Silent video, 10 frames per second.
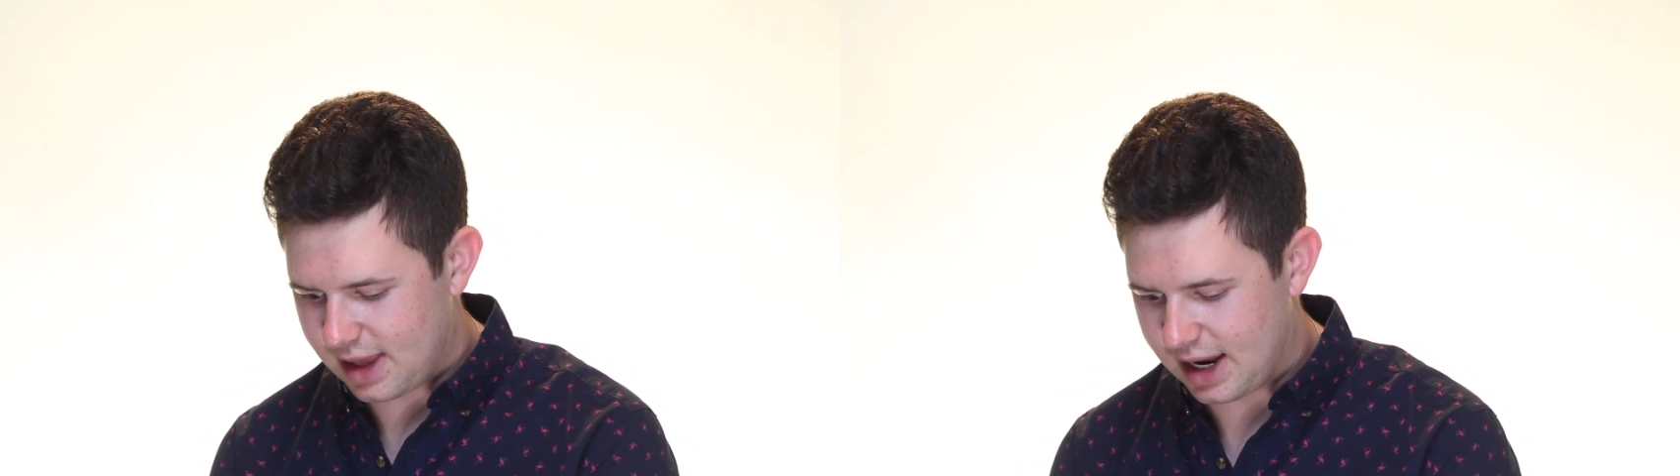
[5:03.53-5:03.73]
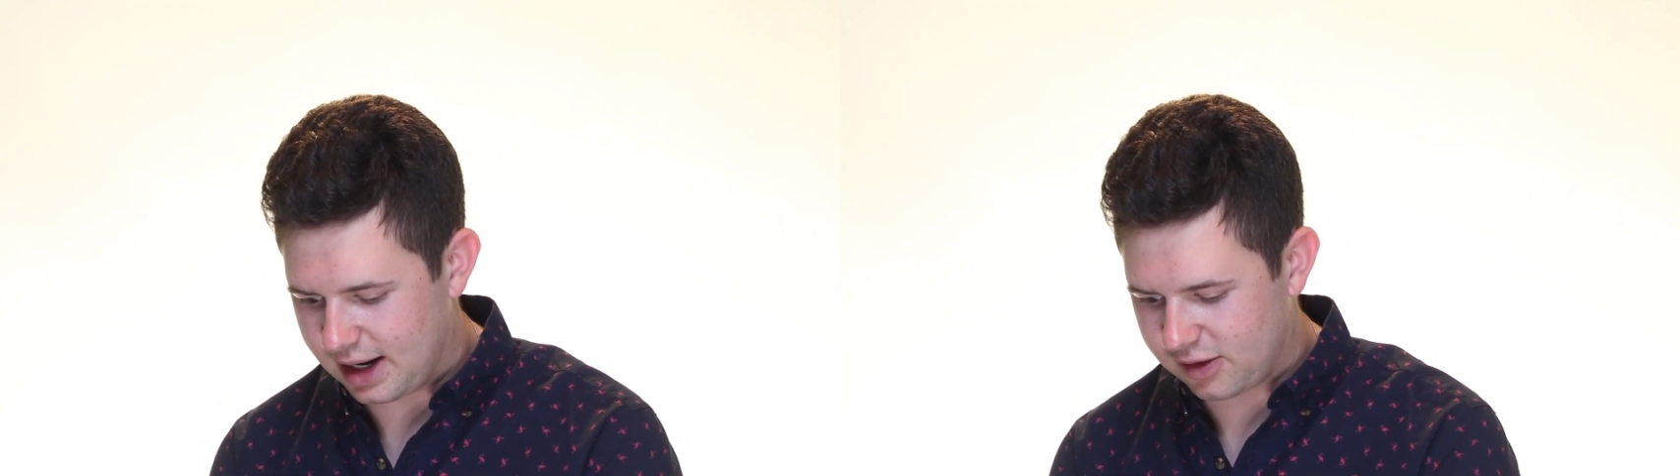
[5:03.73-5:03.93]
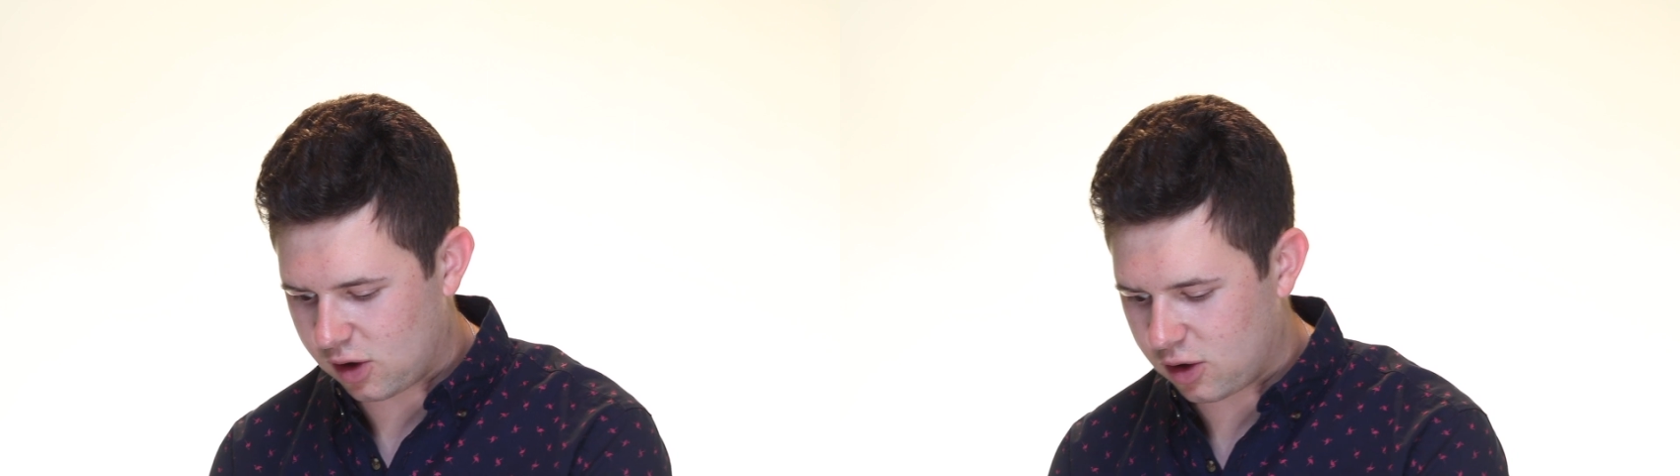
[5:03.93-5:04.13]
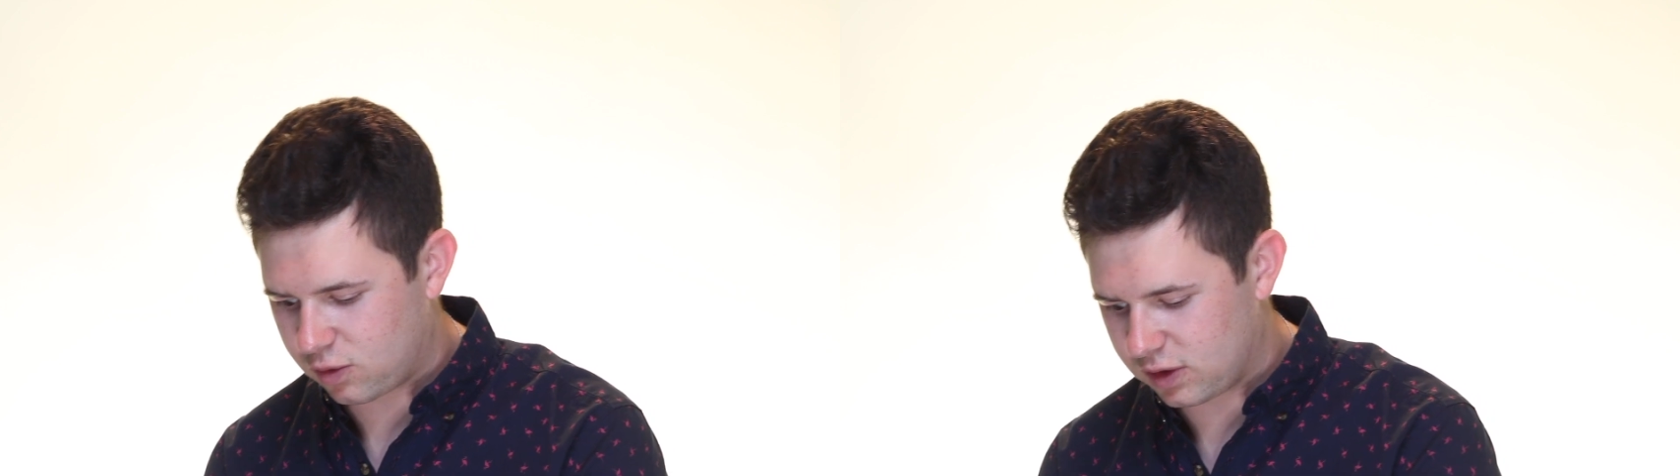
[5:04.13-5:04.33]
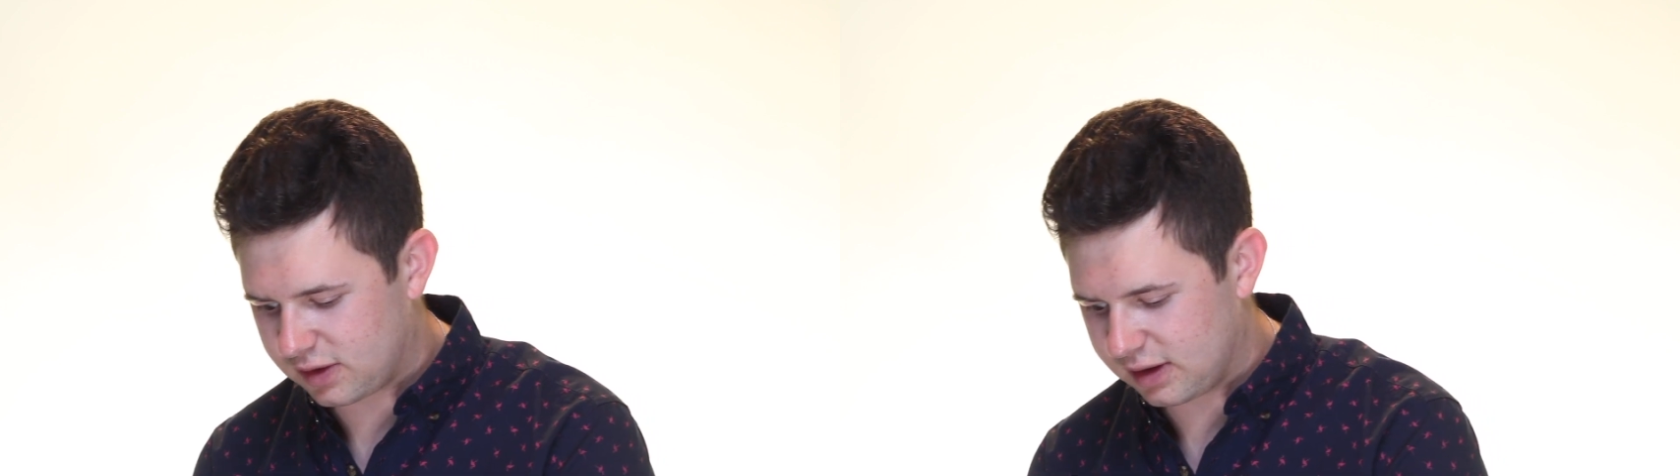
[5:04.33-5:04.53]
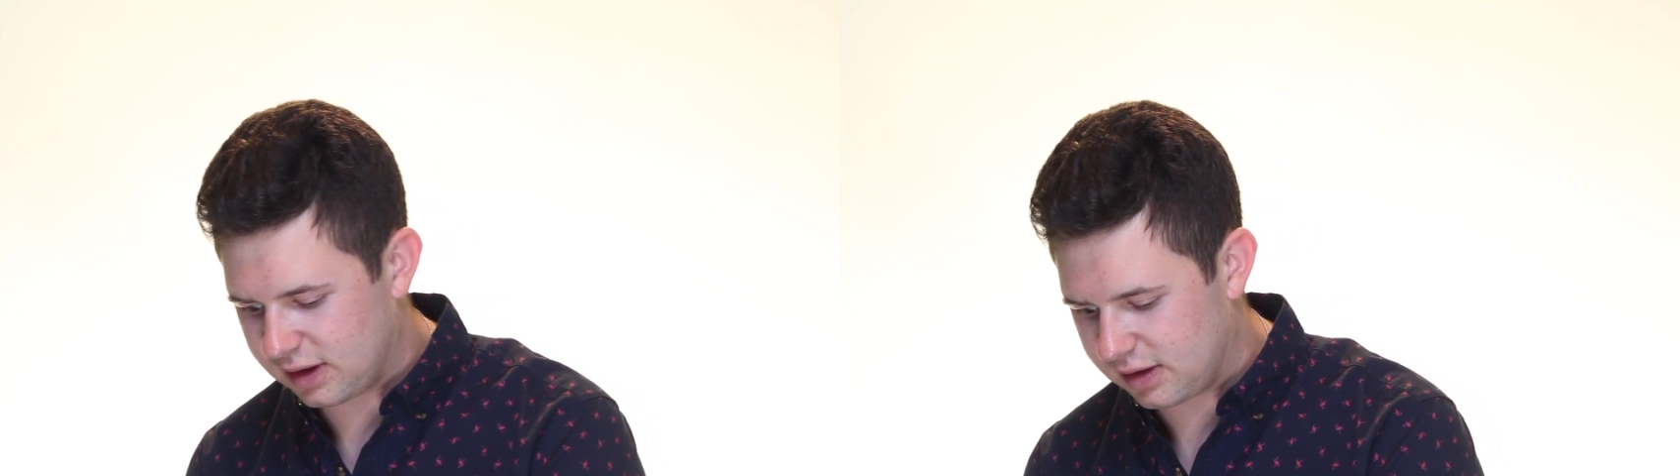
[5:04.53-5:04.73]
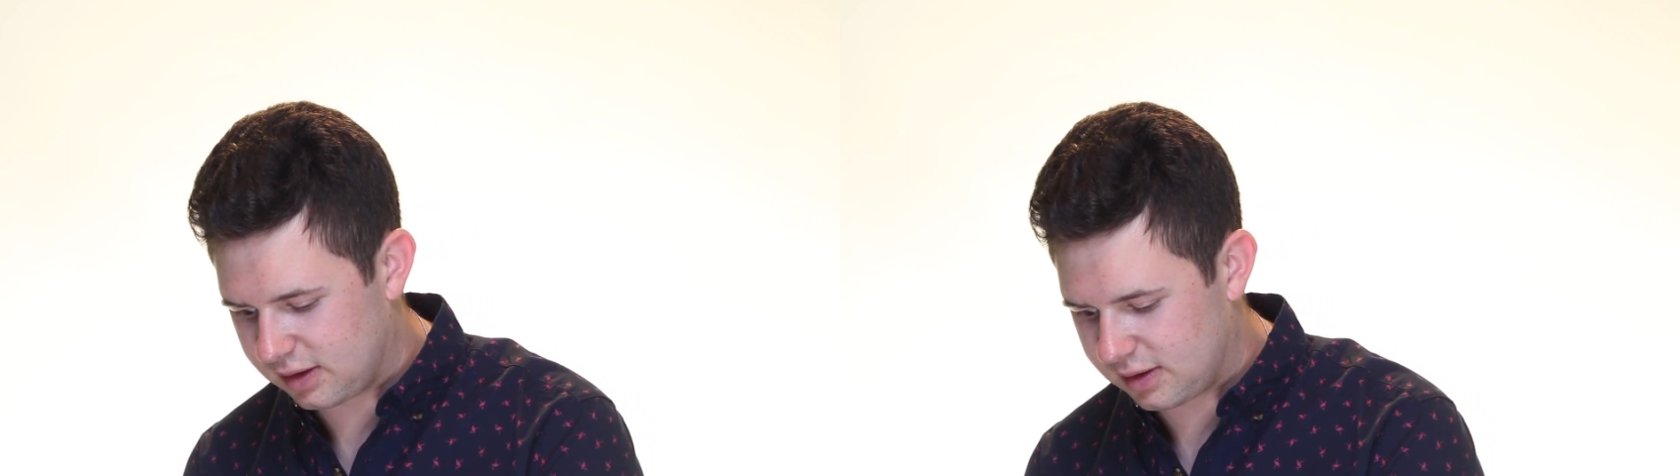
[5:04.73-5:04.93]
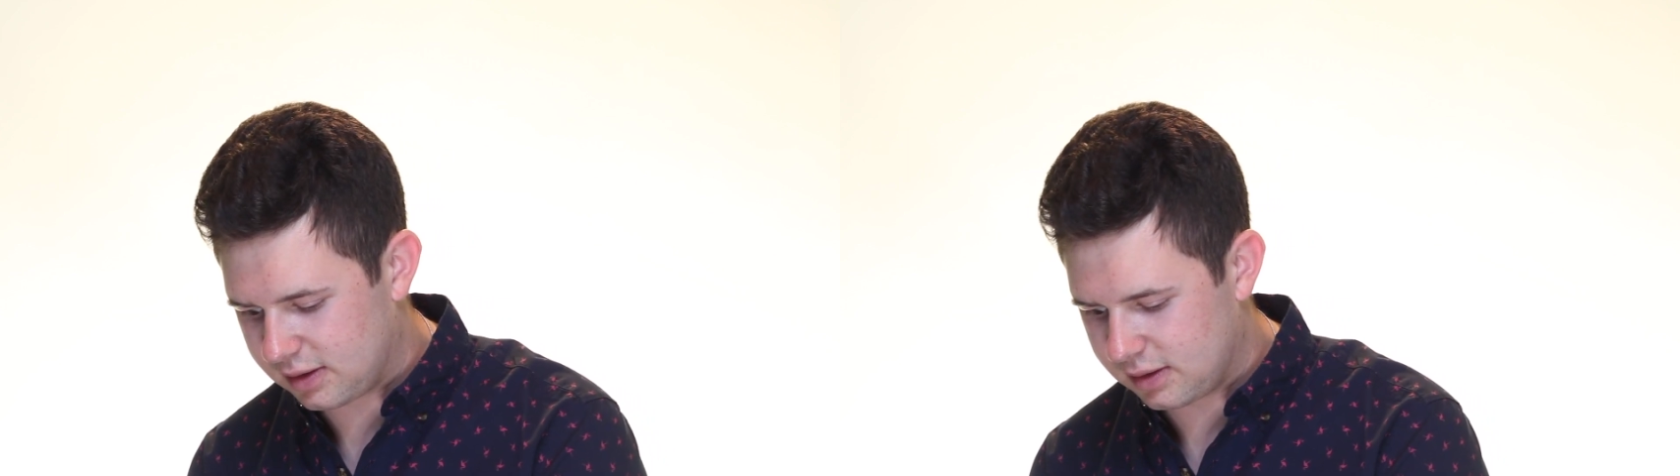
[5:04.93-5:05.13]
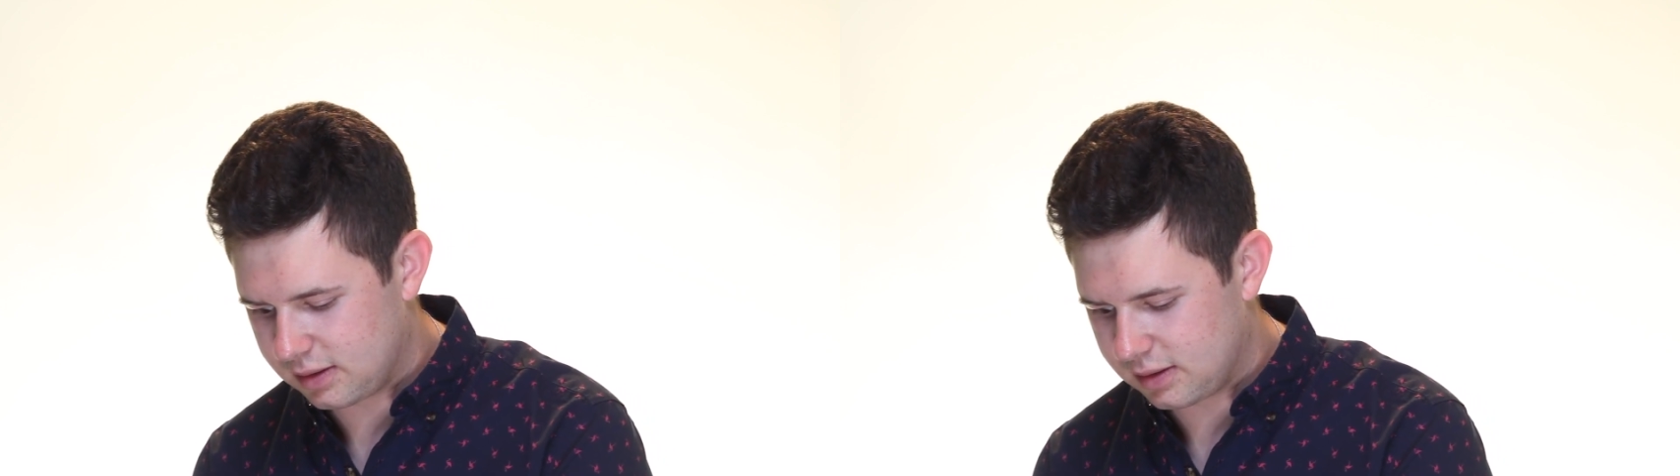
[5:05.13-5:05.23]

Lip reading: and I saw Chris's